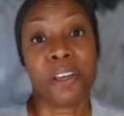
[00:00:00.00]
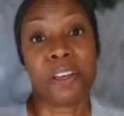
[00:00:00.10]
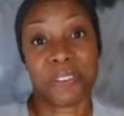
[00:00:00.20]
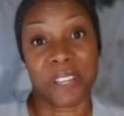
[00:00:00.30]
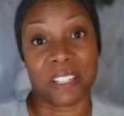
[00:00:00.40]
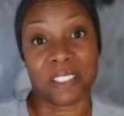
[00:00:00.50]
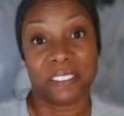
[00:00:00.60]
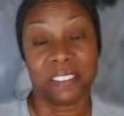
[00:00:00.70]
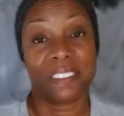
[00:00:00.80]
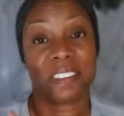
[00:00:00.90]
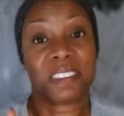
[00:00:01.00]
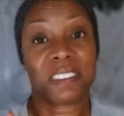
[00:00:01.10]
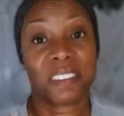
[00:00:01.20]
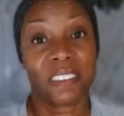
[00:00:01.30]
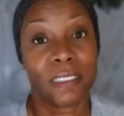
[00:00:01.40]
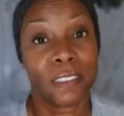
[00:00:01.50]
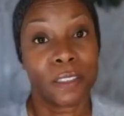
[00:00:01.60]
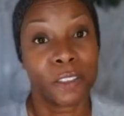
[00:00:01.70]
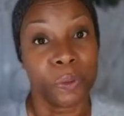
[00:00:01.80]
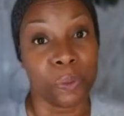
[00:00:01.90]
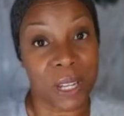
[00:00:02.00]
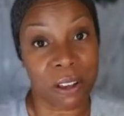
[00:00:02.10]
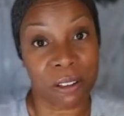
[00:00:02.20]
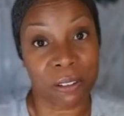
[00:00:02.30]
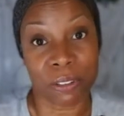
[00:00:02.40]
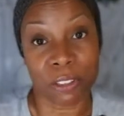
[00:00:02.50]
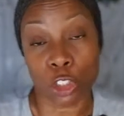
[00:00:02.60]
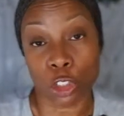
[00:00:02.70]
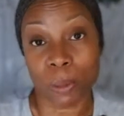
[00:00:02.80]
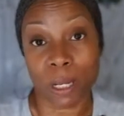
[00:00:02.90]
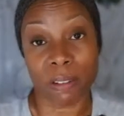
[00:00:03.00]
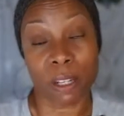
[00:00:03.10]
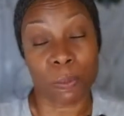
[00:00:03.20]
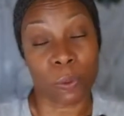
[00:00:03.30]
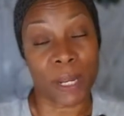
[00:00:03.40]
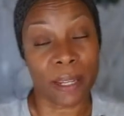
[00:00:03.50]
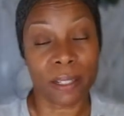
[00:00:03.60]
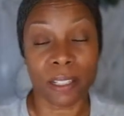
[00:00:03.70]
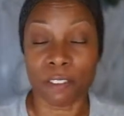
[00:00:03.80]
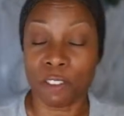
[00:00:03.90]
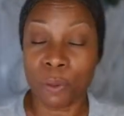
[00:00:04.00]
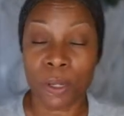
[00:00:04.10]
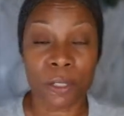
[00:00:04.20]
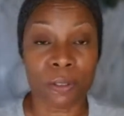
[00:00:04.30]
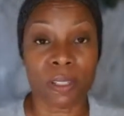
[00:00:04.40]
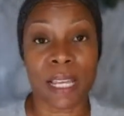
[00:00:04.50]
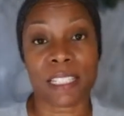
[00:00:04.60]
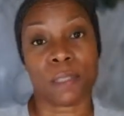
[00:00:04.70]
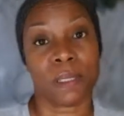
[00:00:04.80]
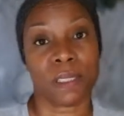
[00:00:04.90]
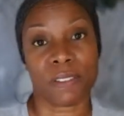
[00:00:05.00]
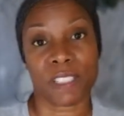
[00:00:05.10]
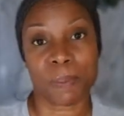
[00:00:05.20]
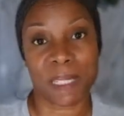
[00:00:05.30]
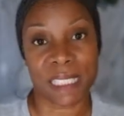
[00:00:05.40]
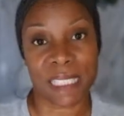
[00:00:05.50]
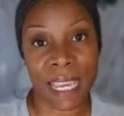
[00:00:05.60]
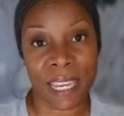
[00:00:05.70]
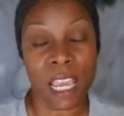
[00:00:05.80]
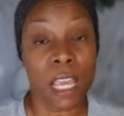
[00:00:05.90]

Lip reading: Okay. We all know the term heavy up and wait. If you are utilizing military space aid,